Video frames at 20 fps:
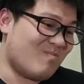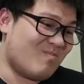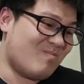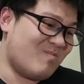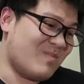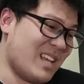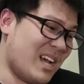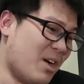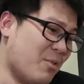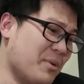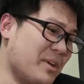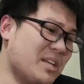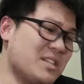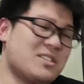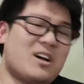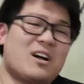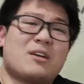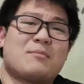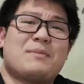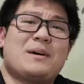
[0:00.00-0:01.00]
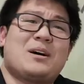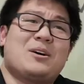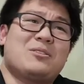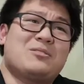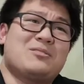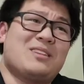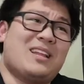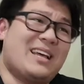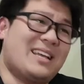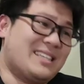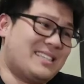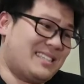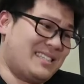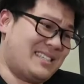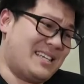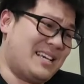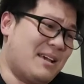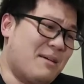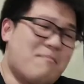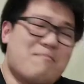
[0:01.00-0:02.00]
now we can talk about like
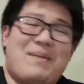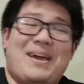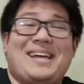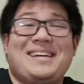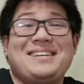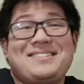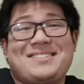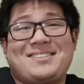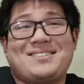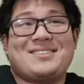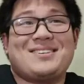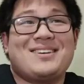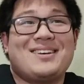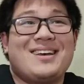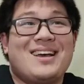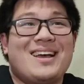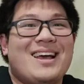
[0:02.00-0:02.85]
the bass.